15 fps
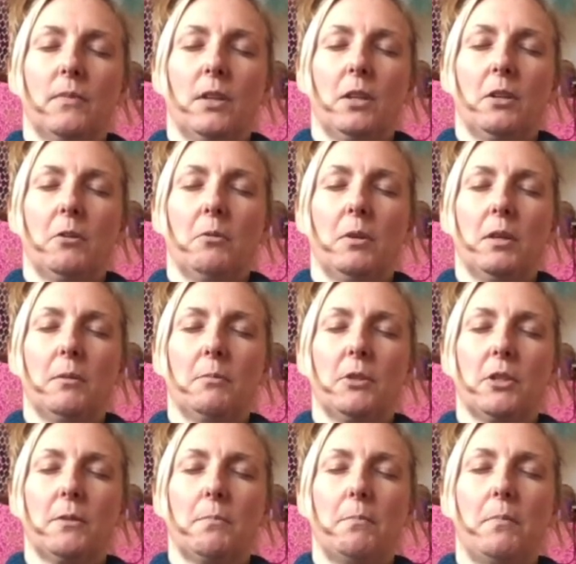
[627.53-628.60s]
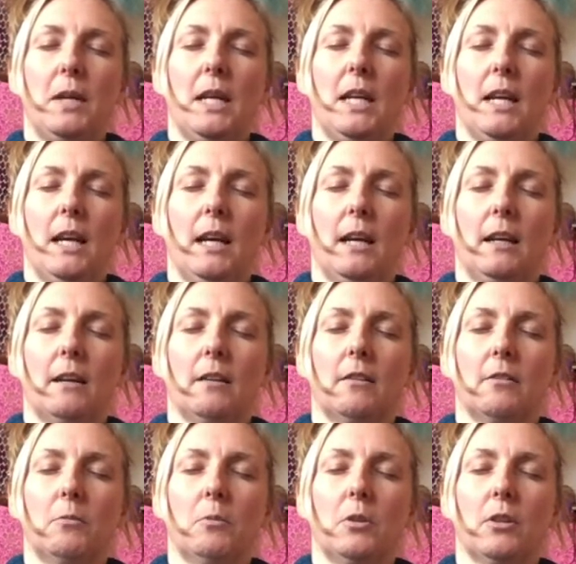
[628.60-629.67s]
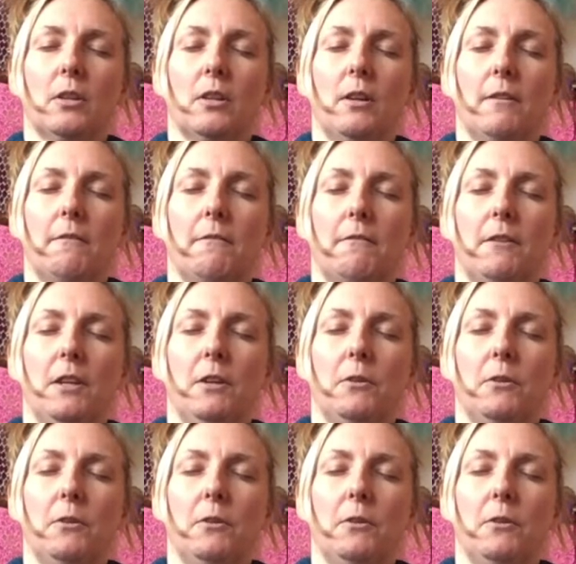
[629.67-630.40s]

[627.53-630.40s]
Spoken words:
When I'm just being, what can I feel?